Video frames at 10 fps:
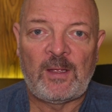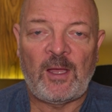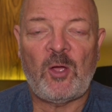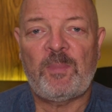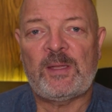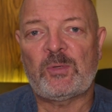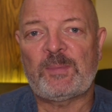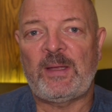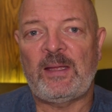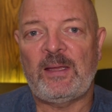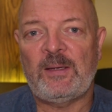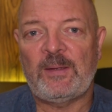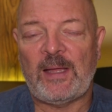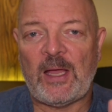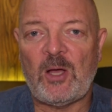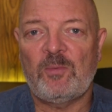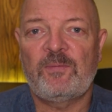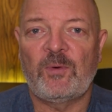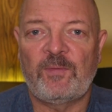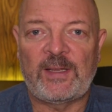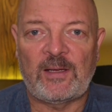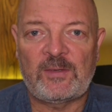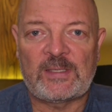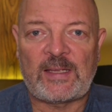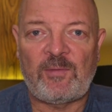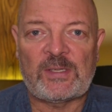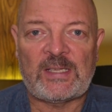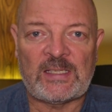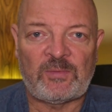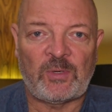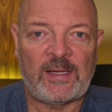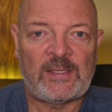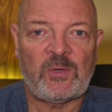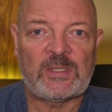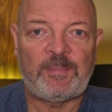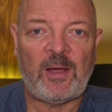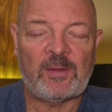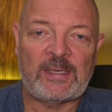I hope this has been a helpful video, just to give you a sense of what I2 is about.